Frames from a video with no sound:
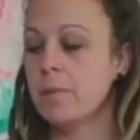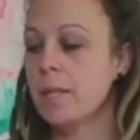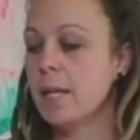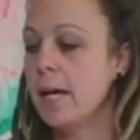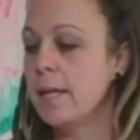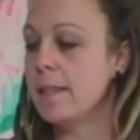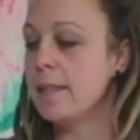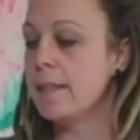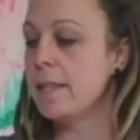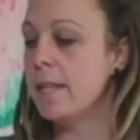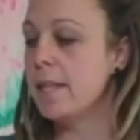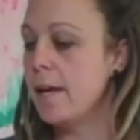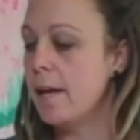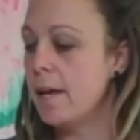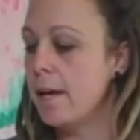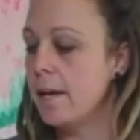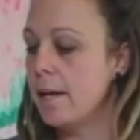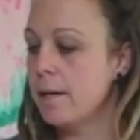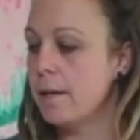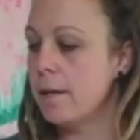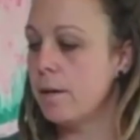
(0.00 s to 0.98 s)
And
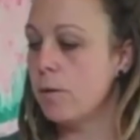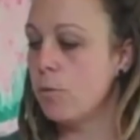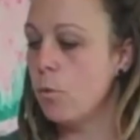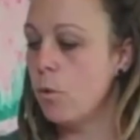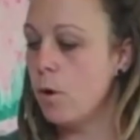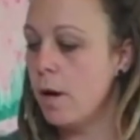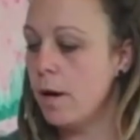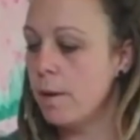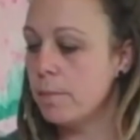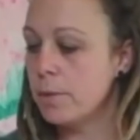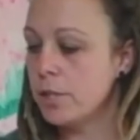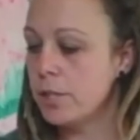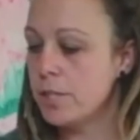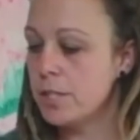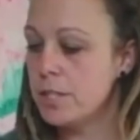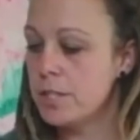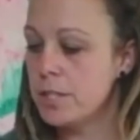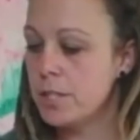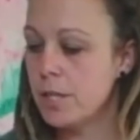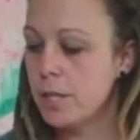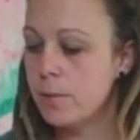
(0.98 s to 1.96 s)
then what I'm going
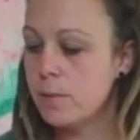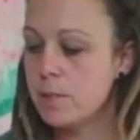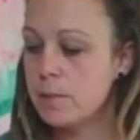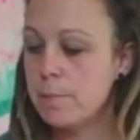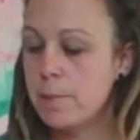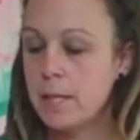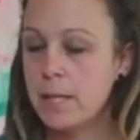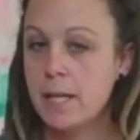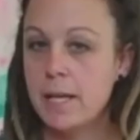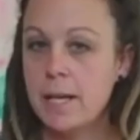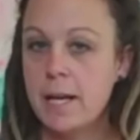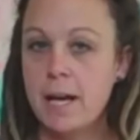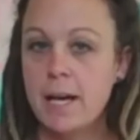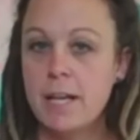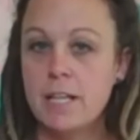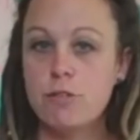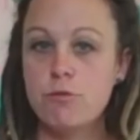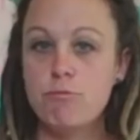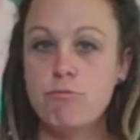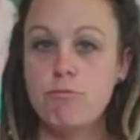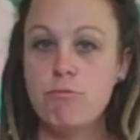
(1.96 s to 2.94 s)
to do is pick a
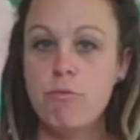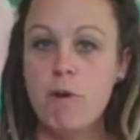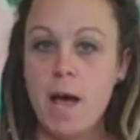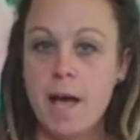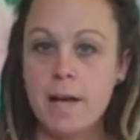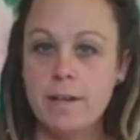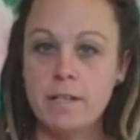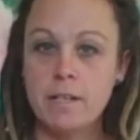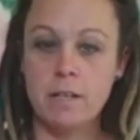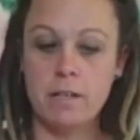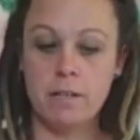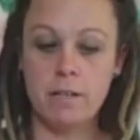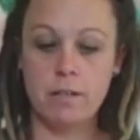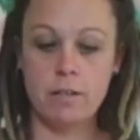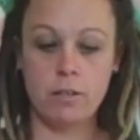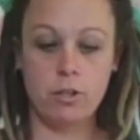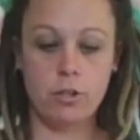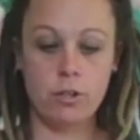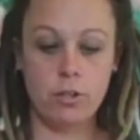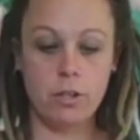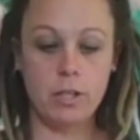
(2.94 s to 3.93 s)
nice red
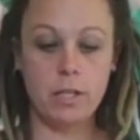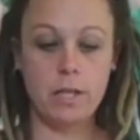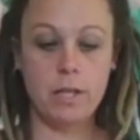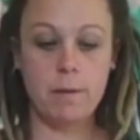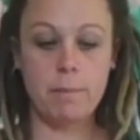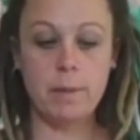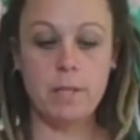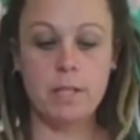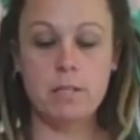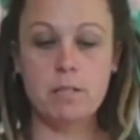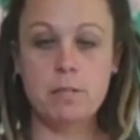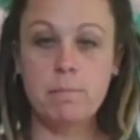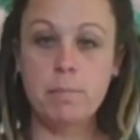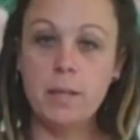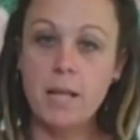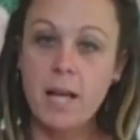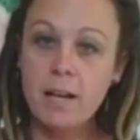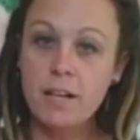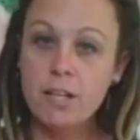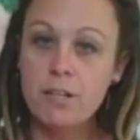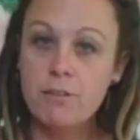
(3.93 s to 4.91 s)
colour because
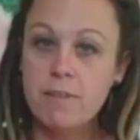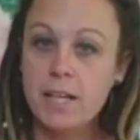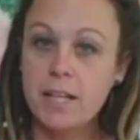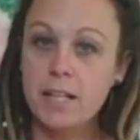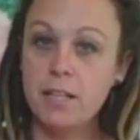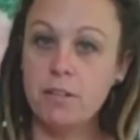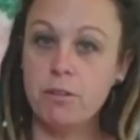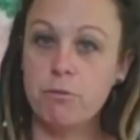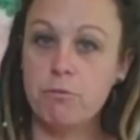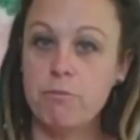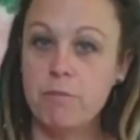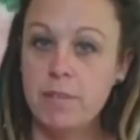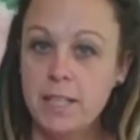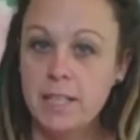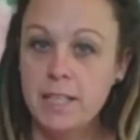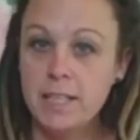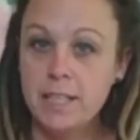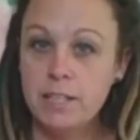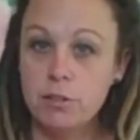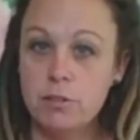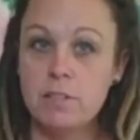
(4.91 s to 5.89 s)
black and red look
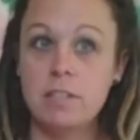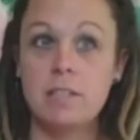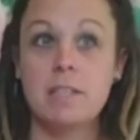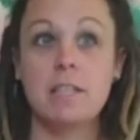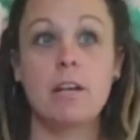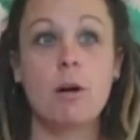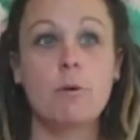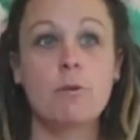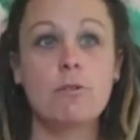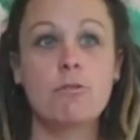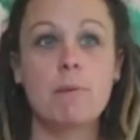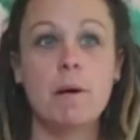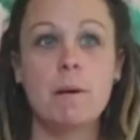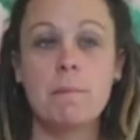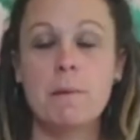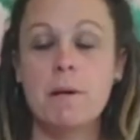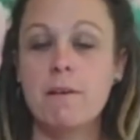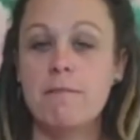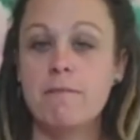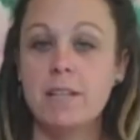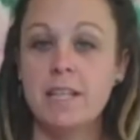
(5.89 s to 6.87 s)
really good. They always
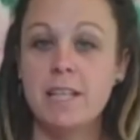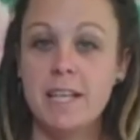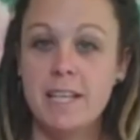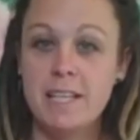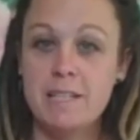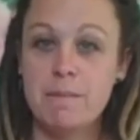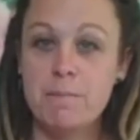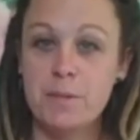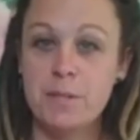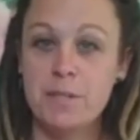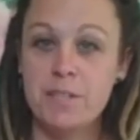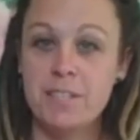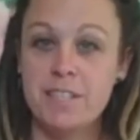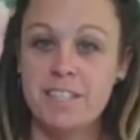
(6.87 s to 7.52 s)
remind me of a ladybird